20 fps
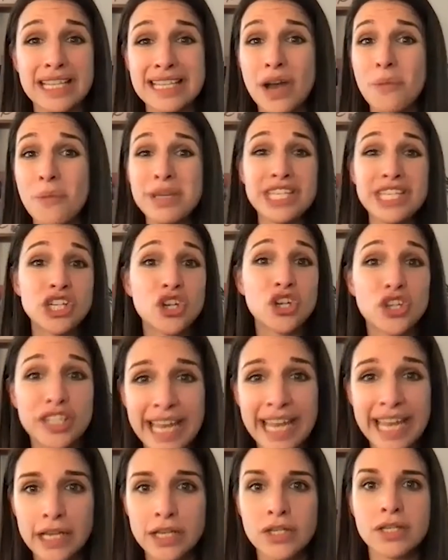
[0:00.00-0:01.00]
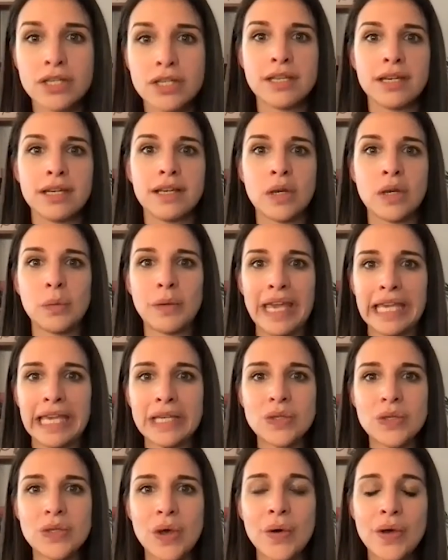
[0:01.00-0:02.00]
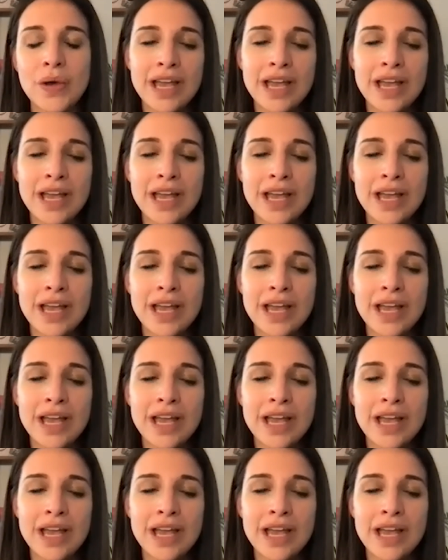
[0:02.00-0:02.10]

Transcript: how many connections it can make. So